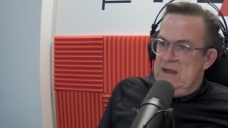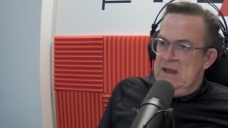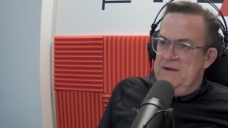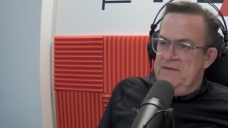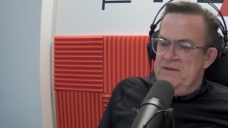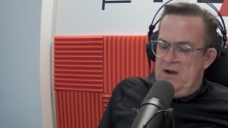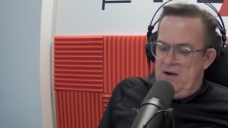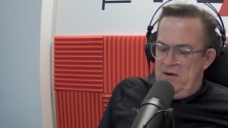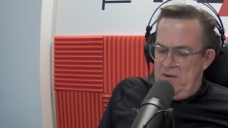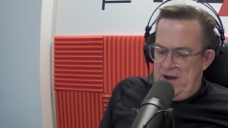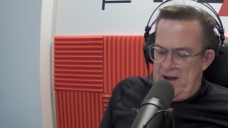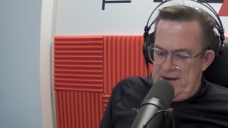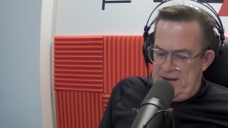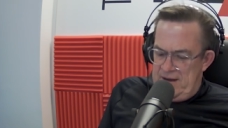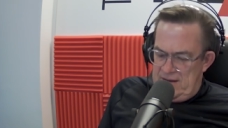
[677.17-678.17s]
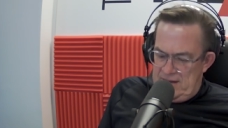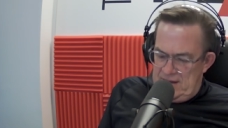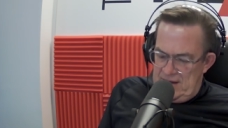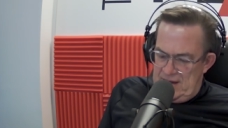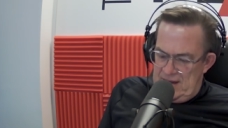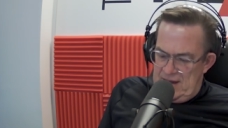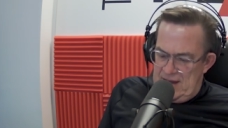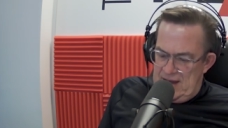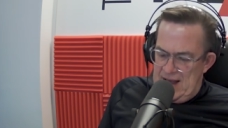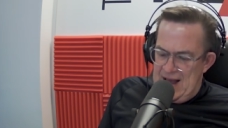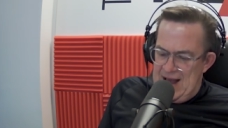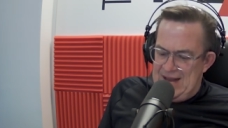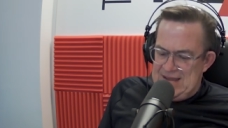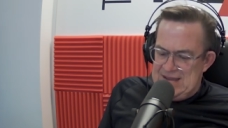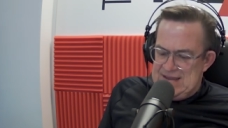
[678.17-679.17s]
If not, why not?
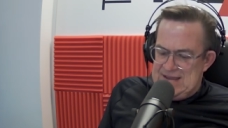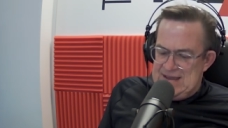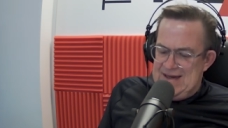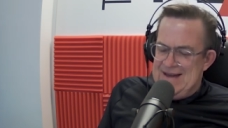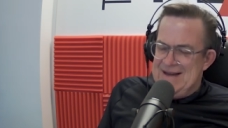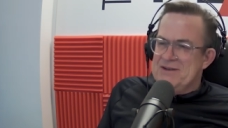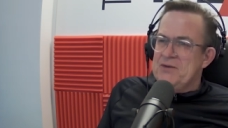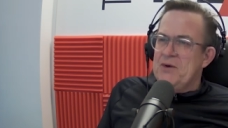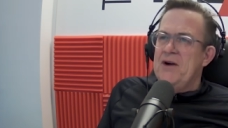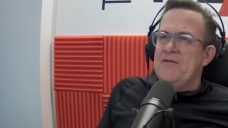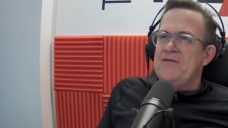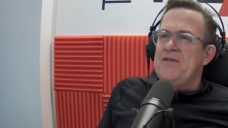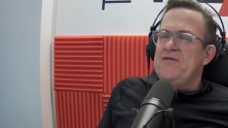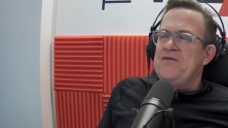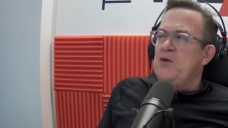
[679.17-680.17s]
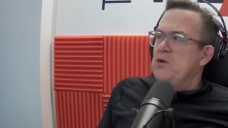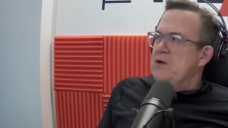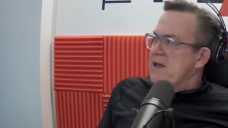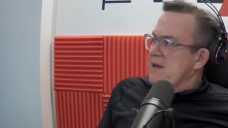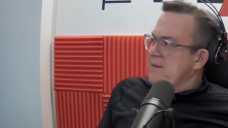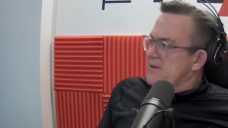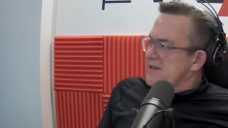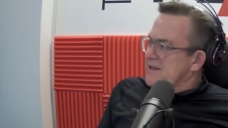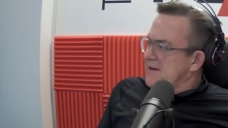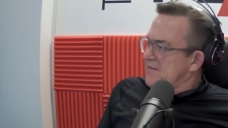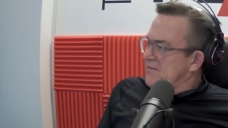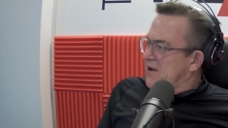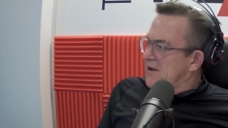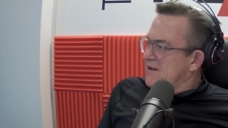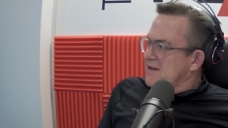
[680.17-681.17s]
Uh, City, 12 to
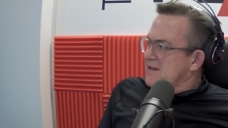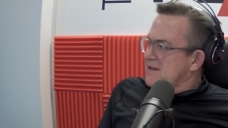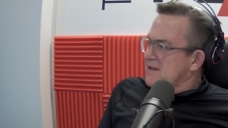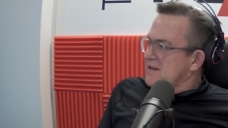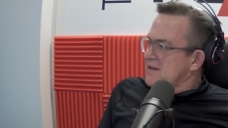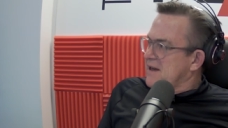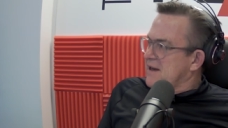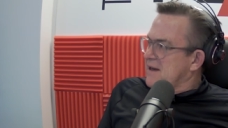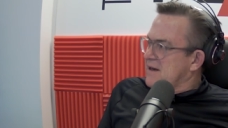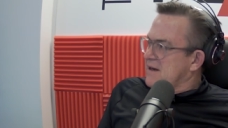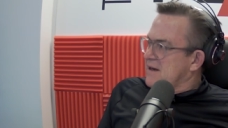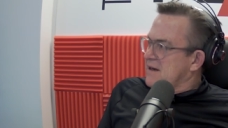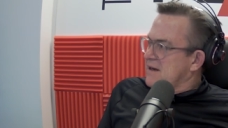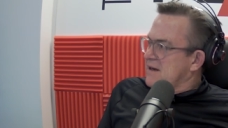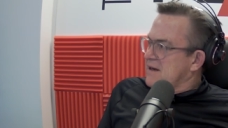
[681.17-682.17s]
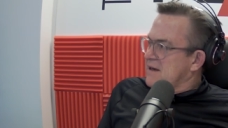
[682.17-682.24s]
14% voter turnout.